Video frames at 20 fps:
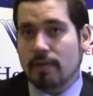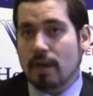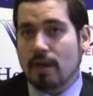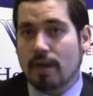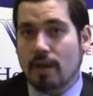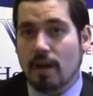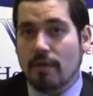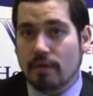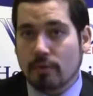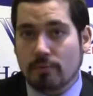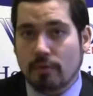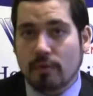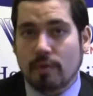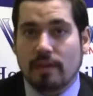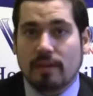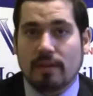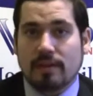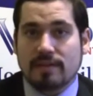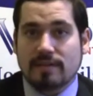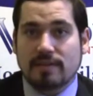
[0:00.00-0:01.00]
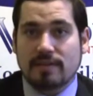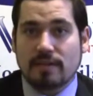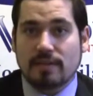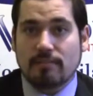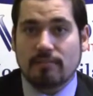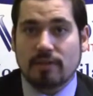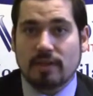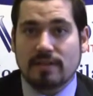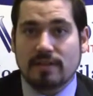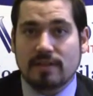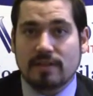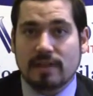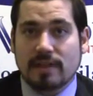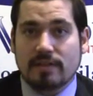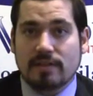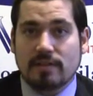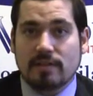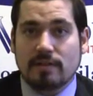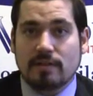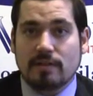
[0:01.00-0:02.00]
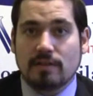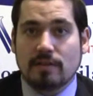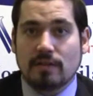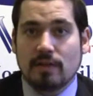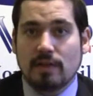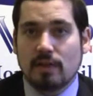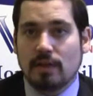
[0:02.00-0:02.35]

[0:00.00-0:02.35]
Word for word: uncomfortable with listing presentations.